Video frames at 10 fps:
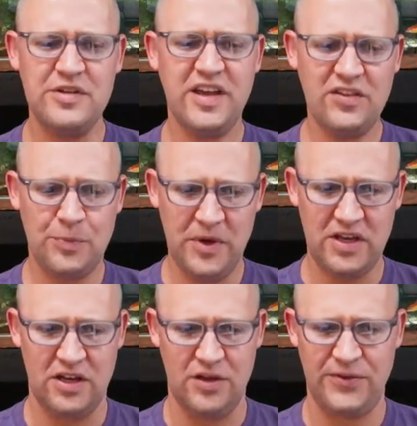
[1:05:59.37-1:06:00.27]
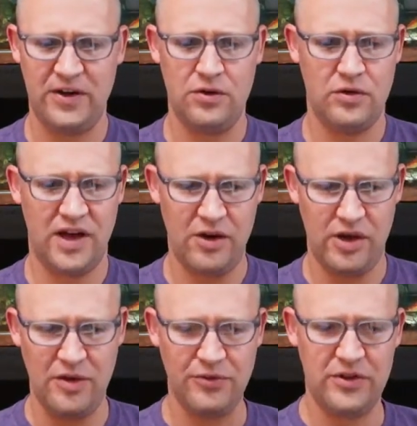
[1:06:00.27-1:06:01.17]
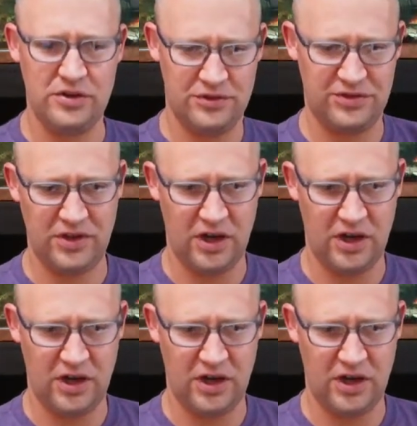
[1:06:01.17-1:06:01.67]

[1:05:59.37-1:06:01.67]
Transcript: When the tank's big enough, I don't know how heavily you're